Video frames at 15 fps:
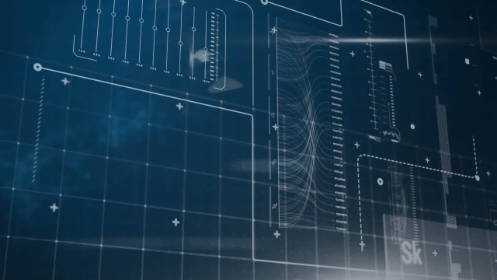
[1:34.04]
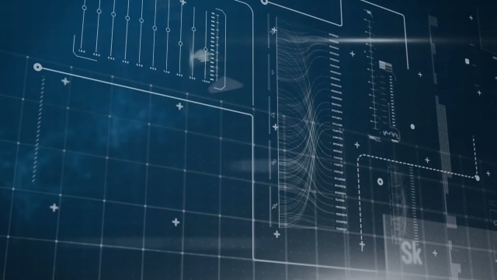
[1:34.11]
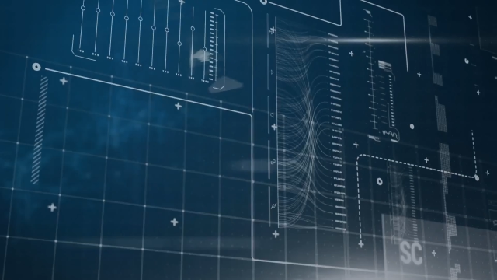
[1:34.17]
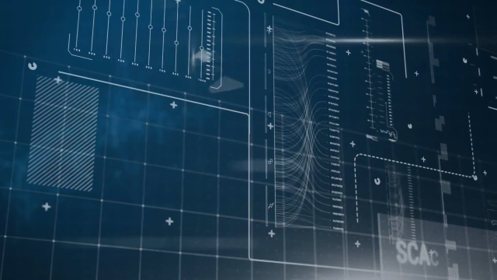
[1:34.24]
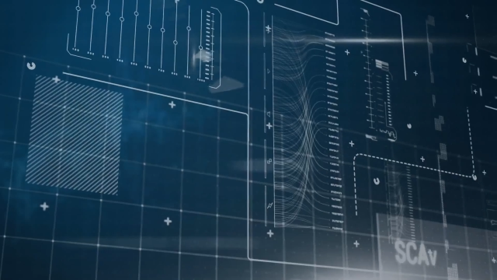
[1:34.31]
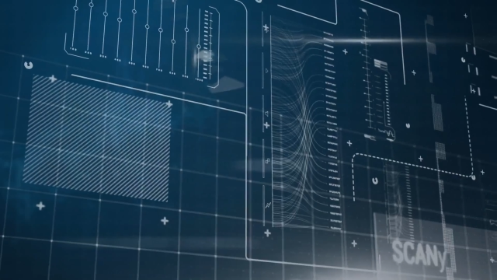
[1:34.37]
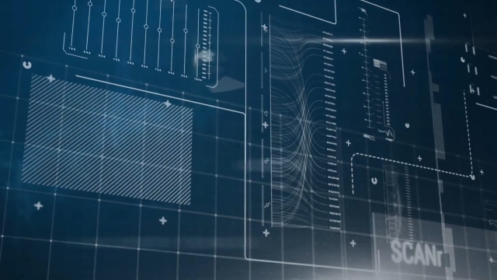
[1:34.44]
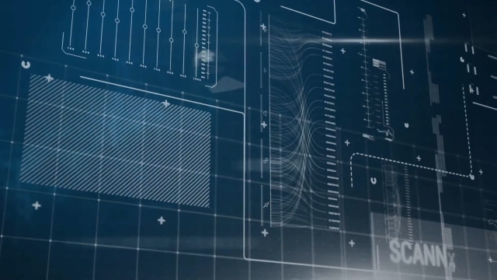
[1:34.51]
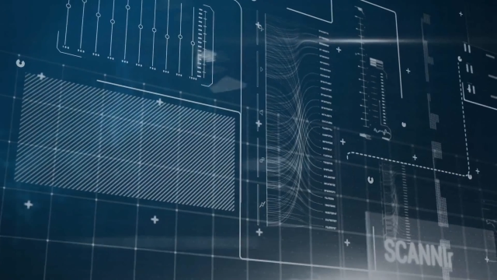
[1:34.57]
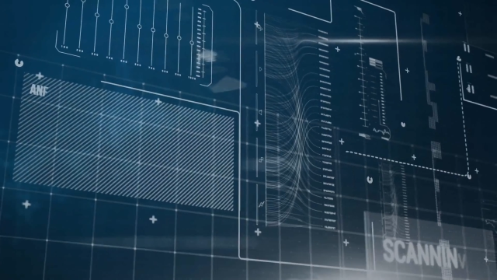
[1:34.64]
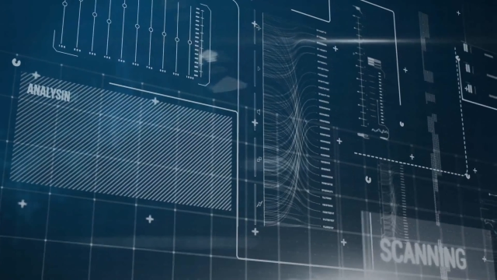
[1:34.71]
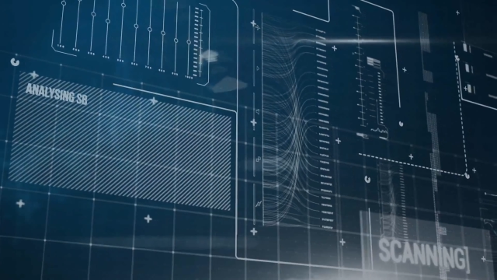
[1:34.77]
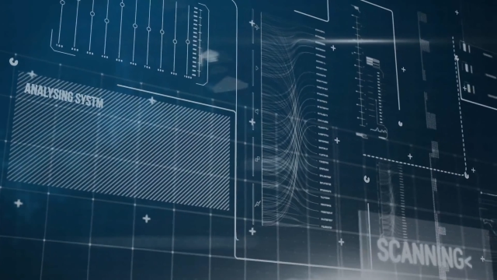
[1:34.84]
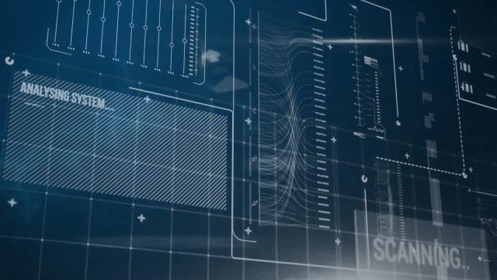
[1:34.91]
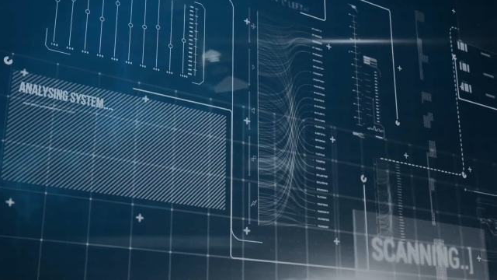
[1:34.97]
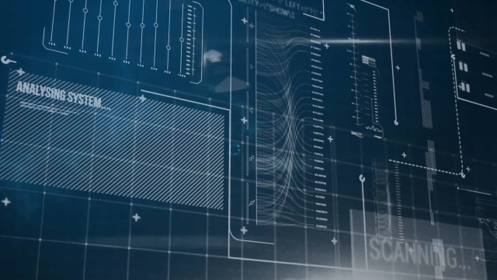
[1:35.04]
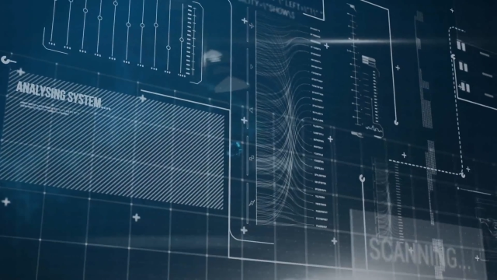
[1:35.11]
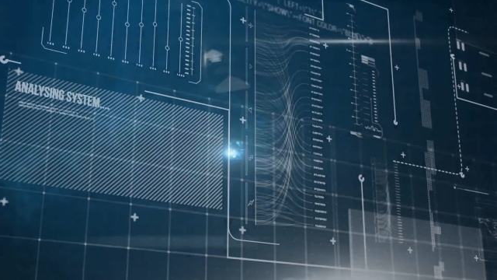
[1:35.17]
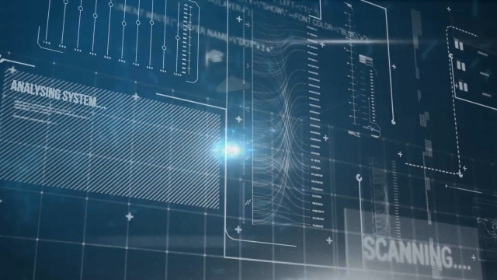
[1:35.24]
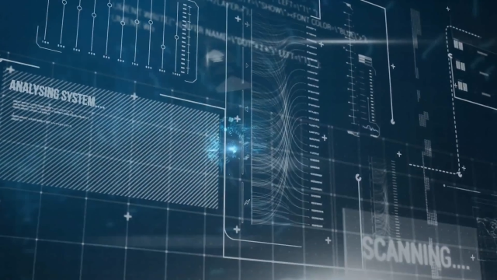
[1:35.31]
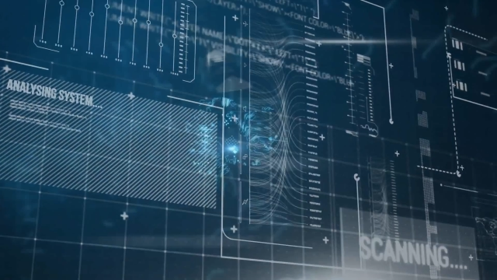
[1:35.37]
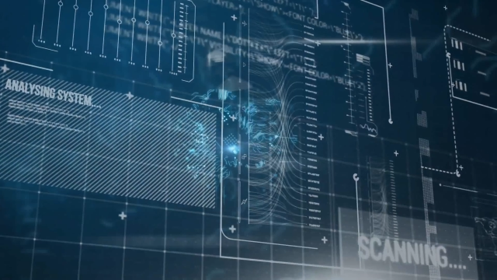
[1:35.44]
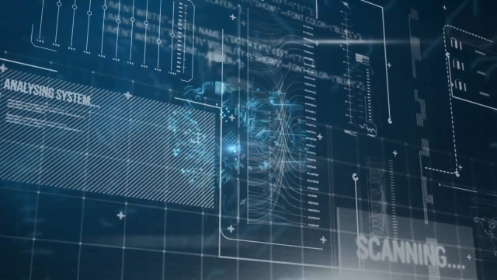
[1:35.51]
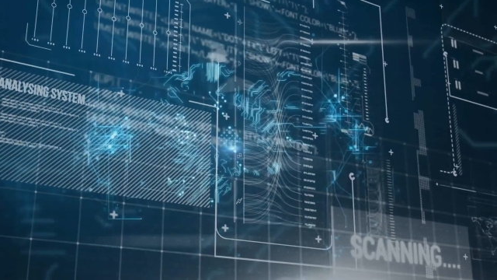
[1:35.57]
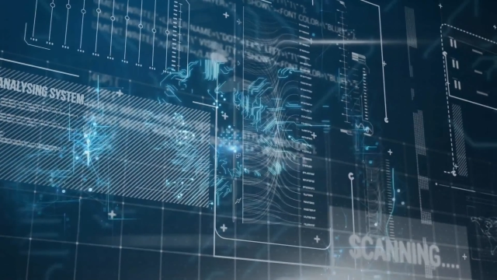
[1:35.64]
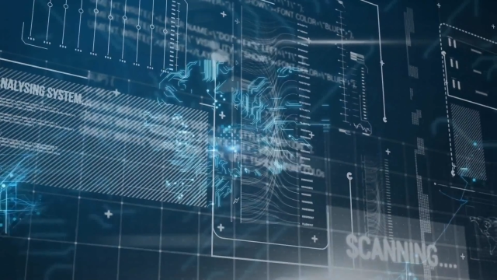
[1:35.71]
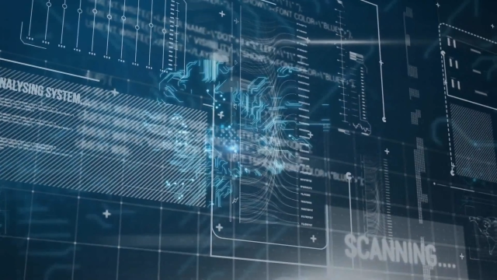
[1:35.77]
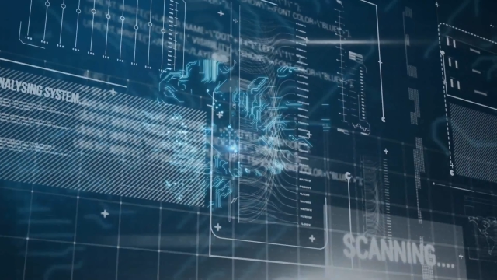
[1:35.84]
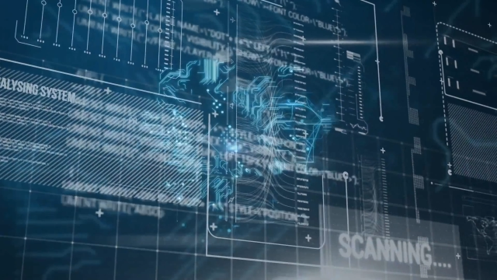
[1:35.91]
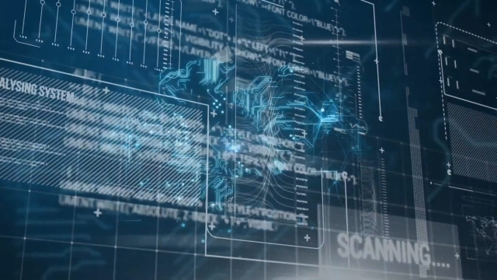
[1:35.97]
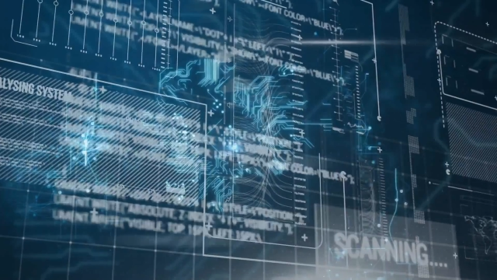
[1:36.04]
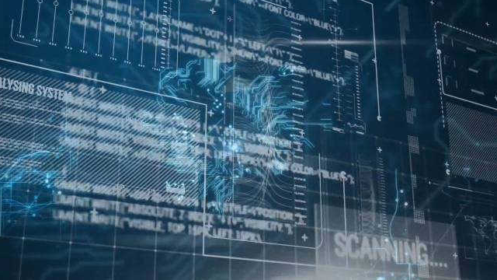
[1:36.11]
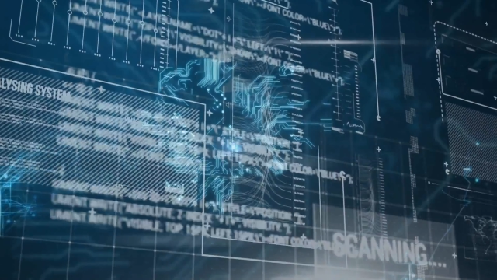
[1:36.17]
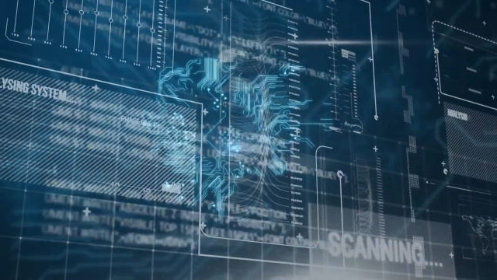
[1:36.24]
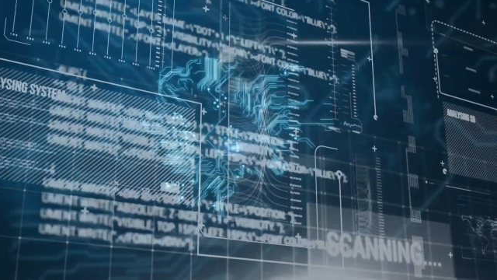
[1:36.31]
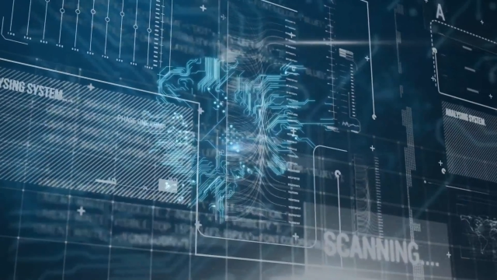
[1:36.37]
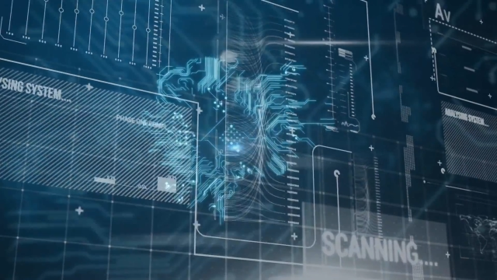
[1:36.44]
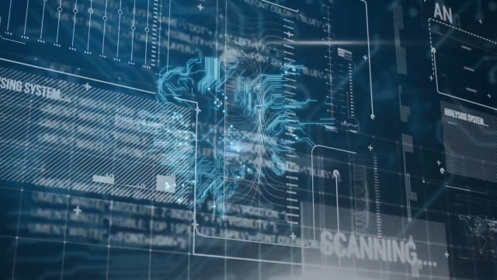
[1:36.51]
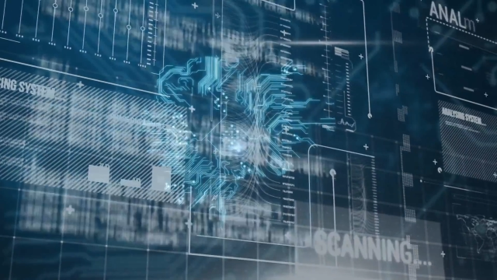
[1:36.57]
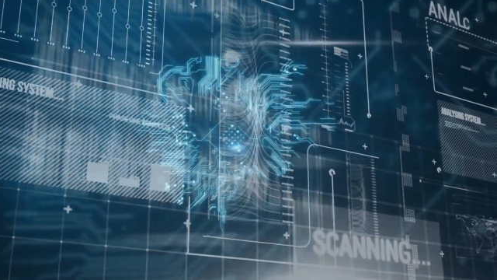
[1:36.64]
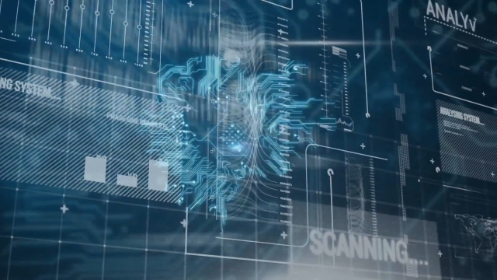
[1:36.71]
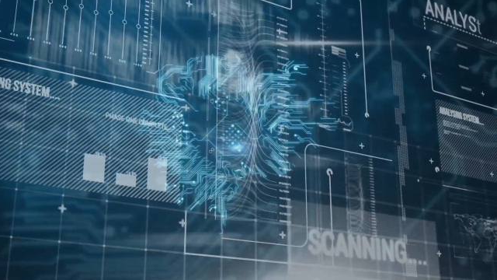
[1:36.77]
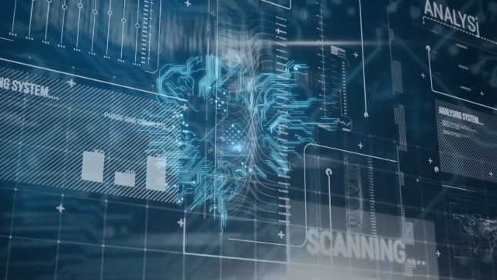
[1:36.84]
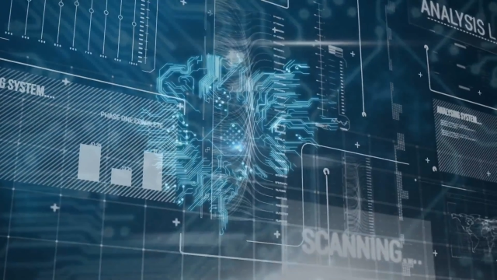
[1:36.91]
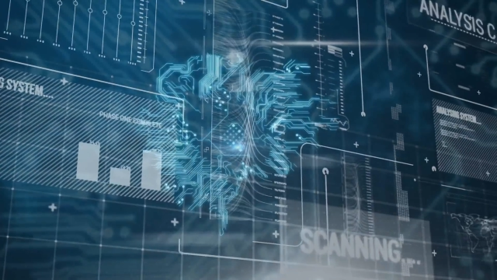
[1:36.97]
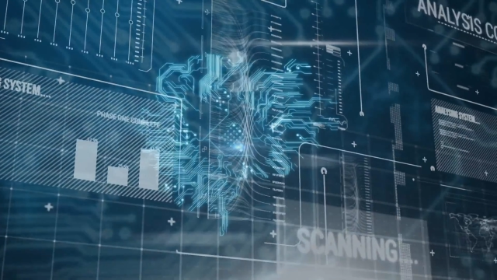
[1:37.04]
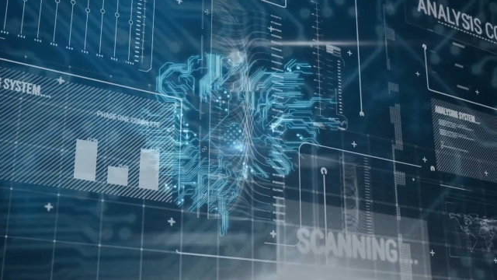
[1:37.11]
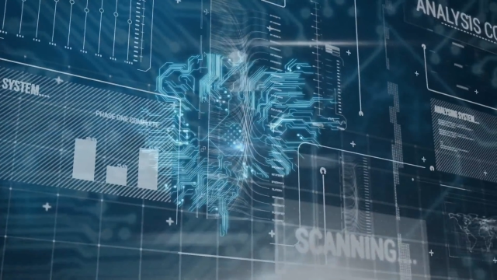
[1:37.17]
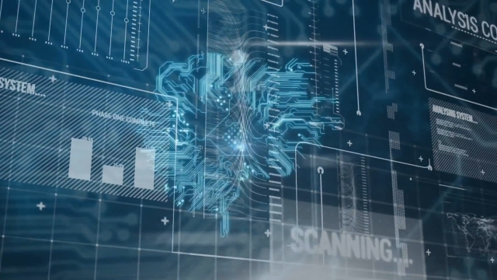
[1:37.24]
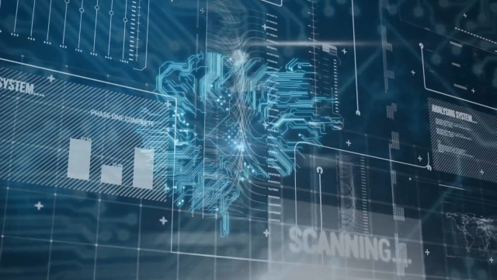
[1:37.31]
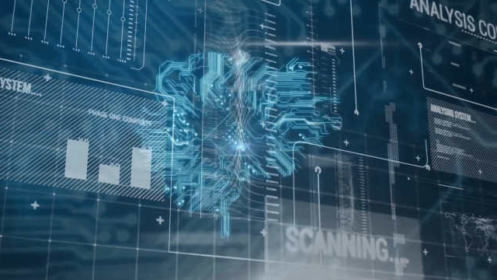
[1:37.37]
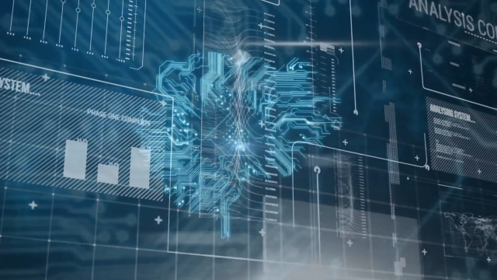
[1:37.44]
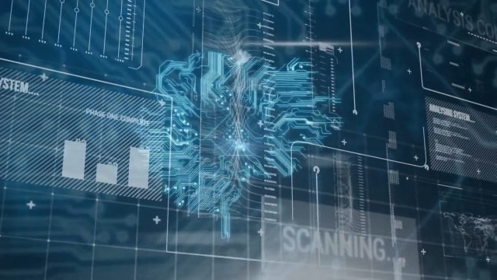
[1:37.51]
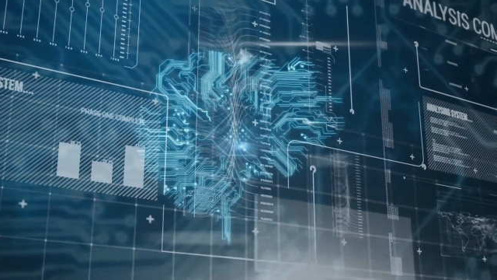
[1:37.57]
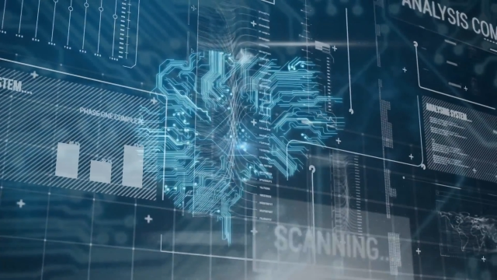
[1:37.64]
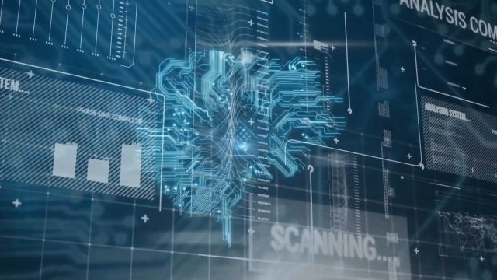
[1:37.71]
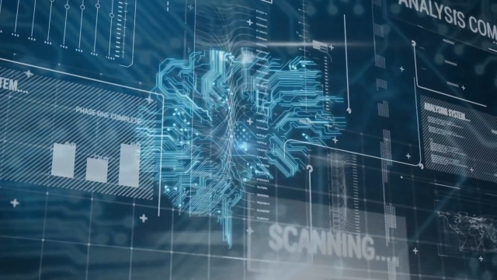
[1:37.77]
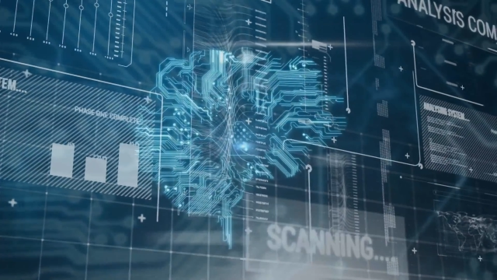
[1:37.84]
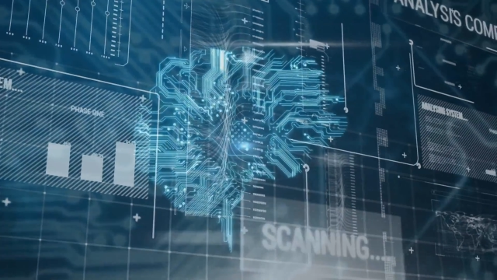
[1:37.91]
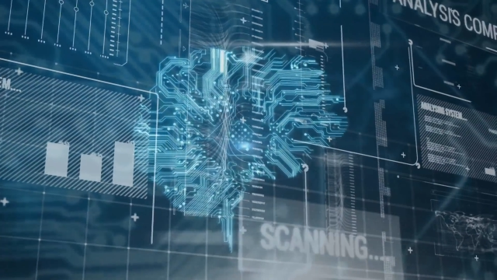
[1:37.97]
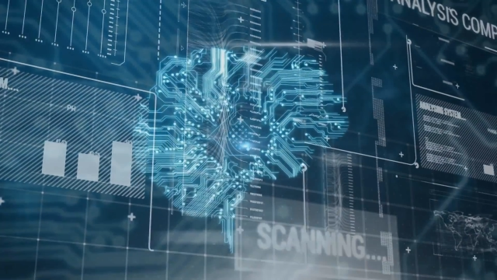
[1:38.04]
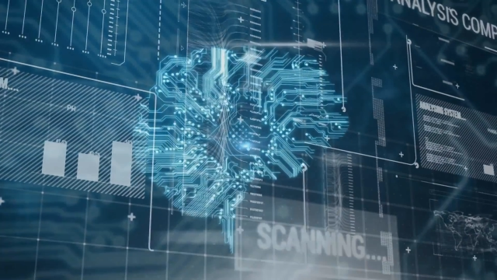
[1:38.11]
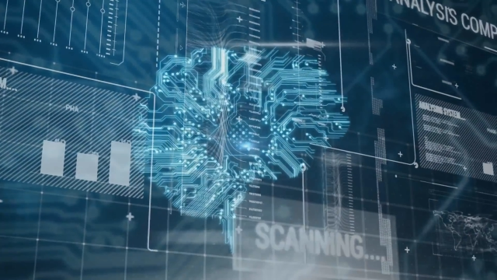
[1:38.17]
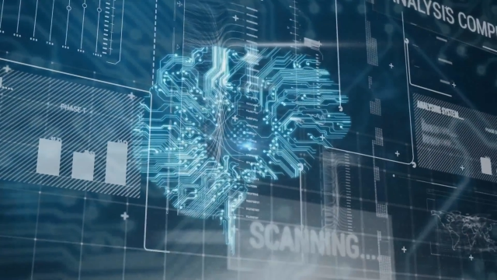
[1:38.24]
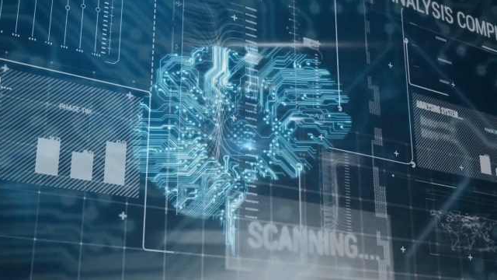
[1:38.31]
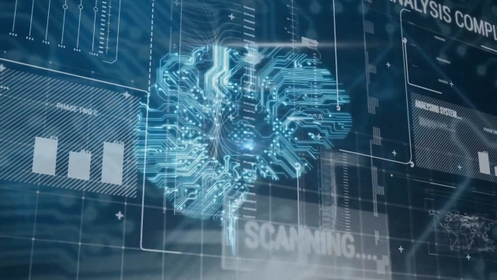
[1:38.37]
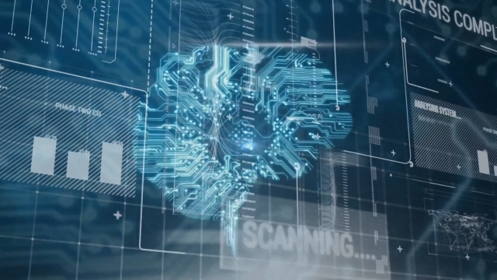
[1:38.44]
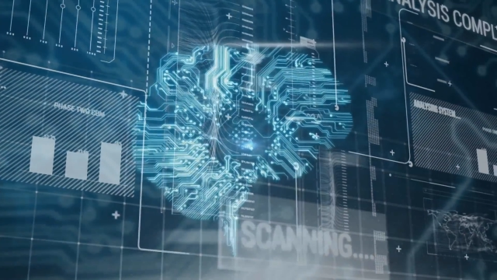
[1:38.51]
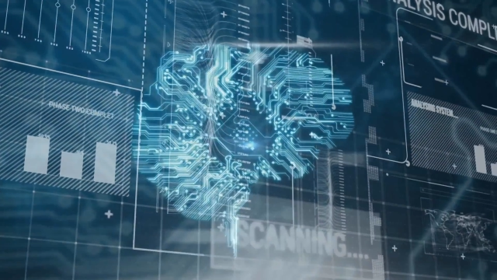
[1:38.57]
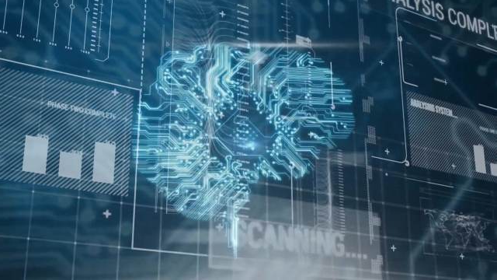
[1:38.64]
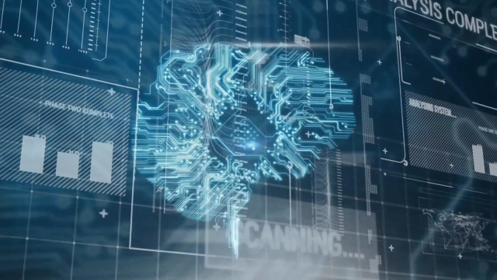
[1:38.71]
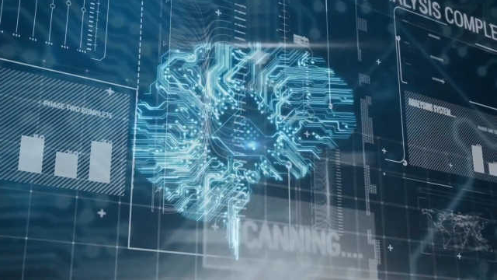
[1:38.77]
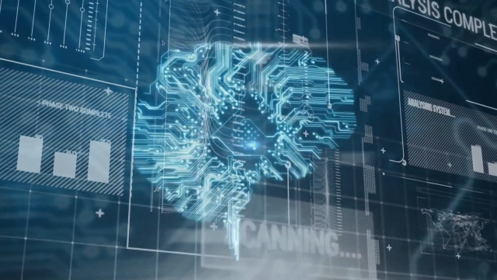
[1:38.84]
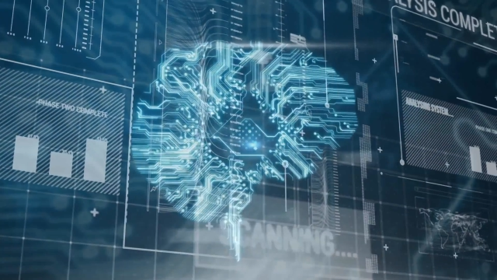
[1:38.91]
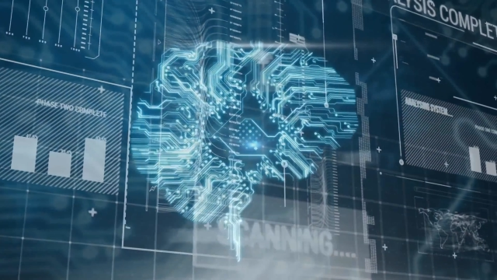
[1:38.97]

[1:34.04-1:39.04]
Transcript: No face is visible, so there are no lips to read.